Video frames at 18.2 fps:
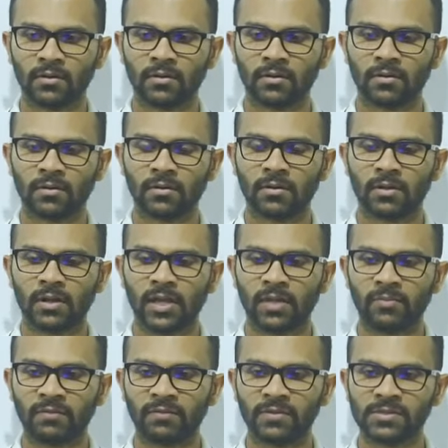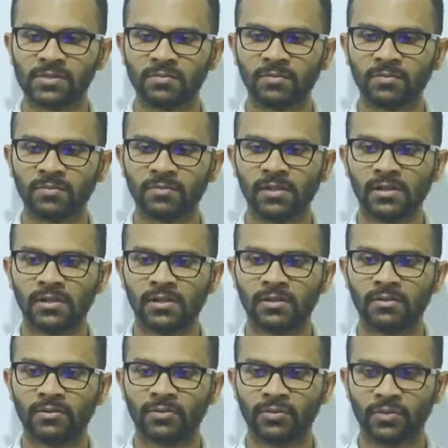Am I visible?
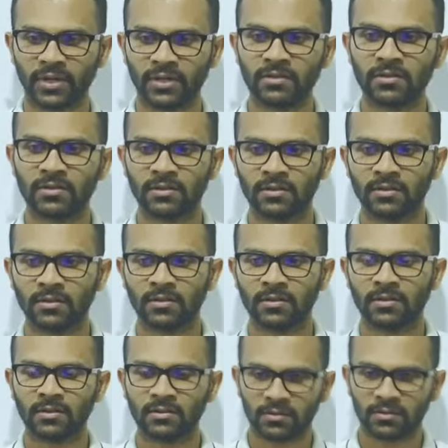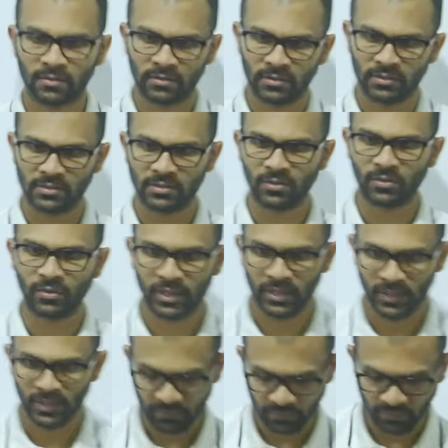Right? Is it okay?
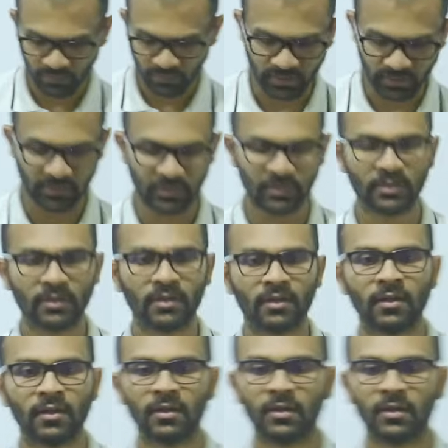Right. Now,